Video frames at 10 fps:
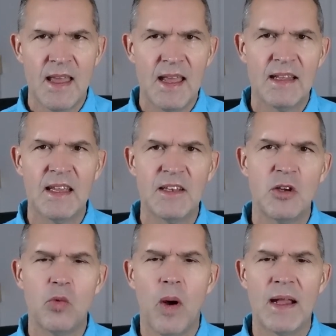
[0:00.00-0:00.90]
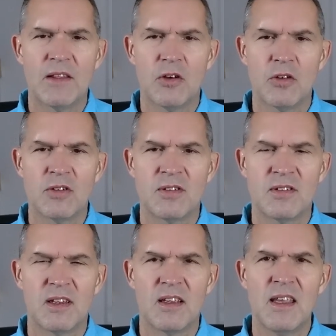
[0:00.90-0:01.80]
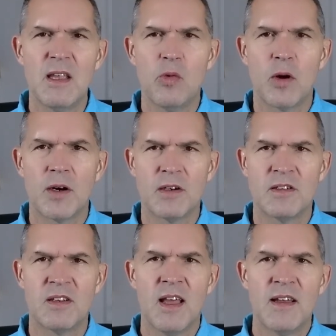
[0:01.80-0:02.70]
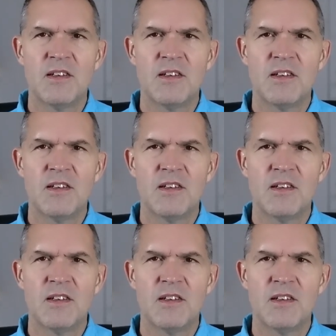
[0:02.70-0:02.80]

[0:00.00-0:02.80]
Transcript: And then you want those keywords